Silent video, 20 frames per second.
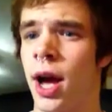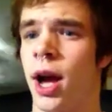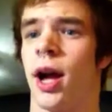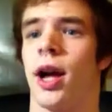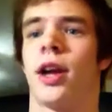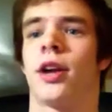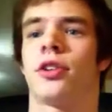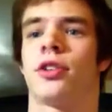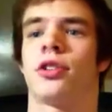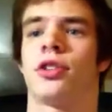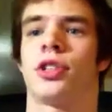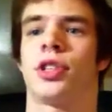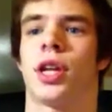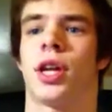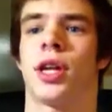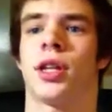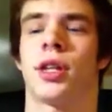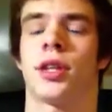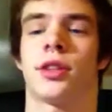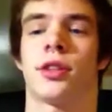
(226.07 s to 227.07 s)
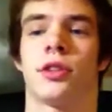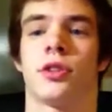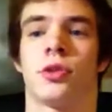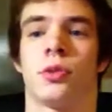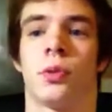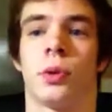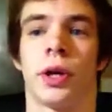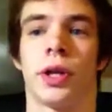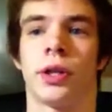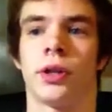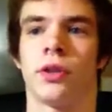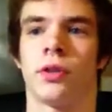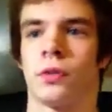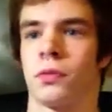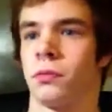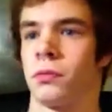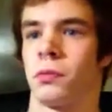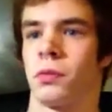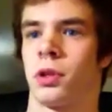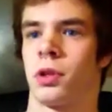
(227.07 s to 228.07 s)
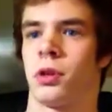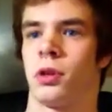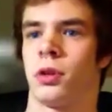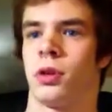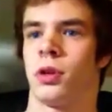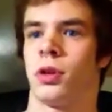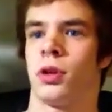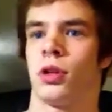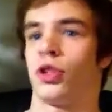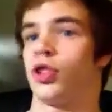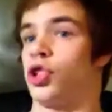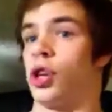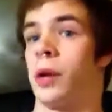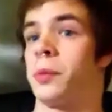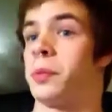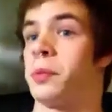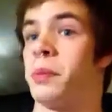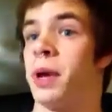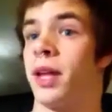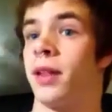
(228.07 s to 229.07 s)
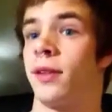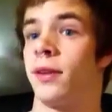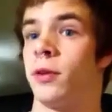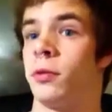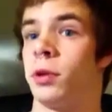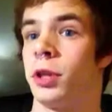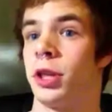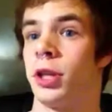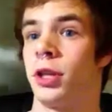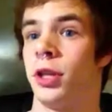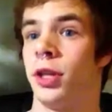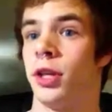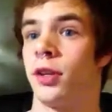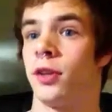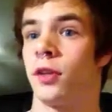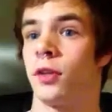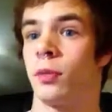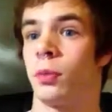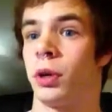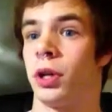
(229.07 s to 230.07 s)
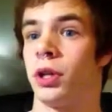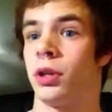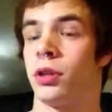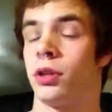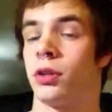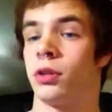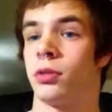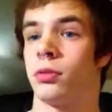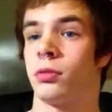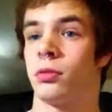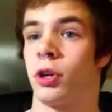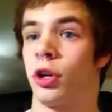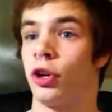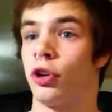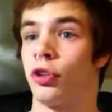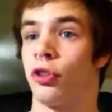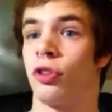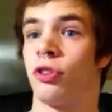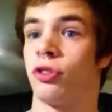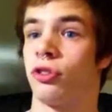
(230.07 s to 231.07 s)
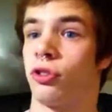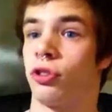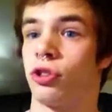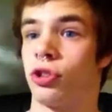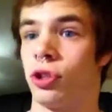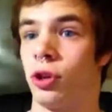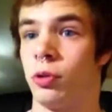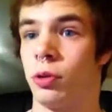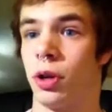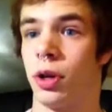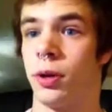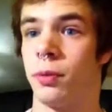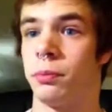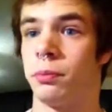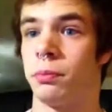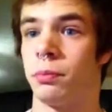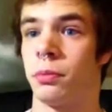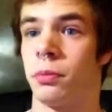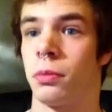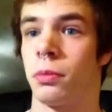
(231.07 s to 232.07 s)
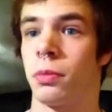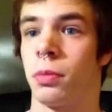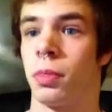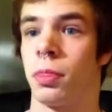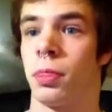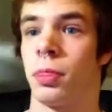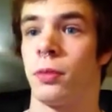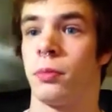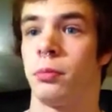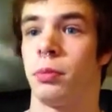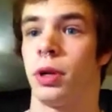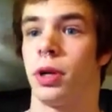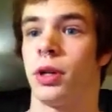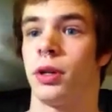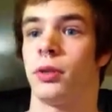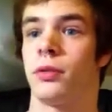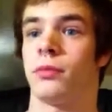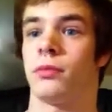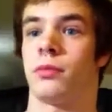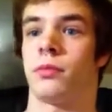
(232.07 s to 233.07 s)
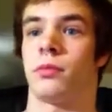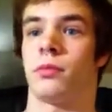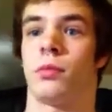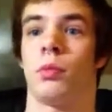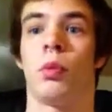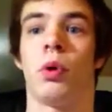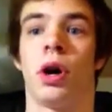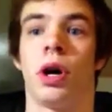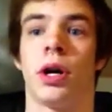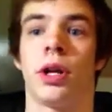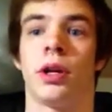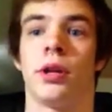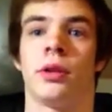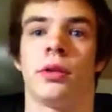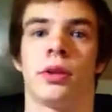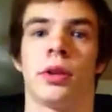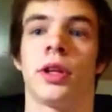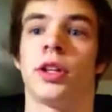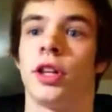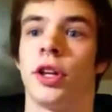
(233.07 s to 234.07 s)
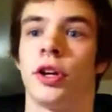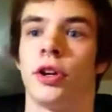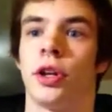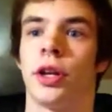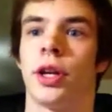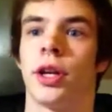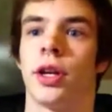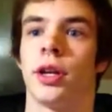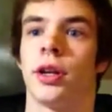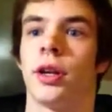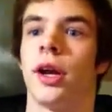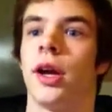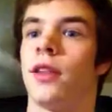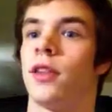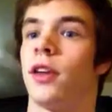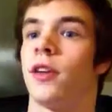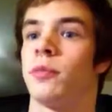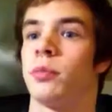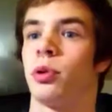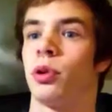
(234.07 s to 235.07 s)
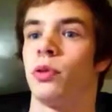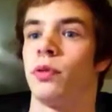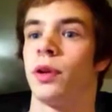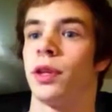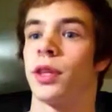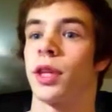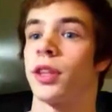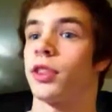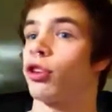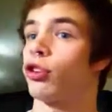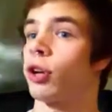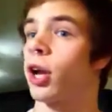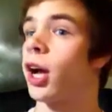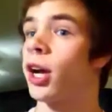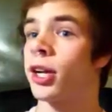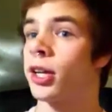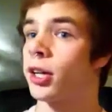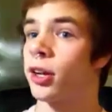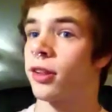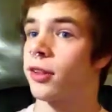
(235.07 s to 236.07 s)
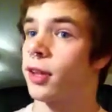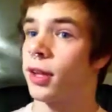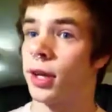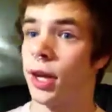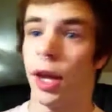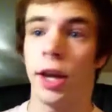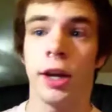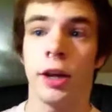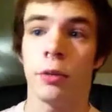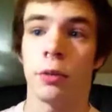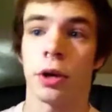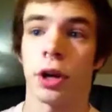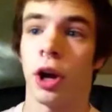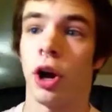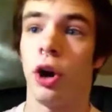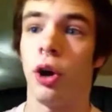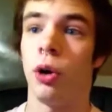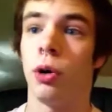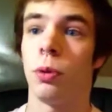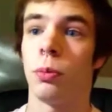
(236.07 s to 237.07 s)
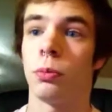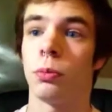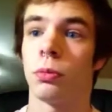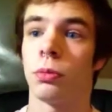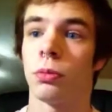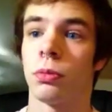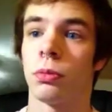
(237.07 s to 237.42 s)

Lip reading: I understand that the twins stopped messing with Elise when her sister showed up, but one, clearly, they've proven that they're not going to send anyone home,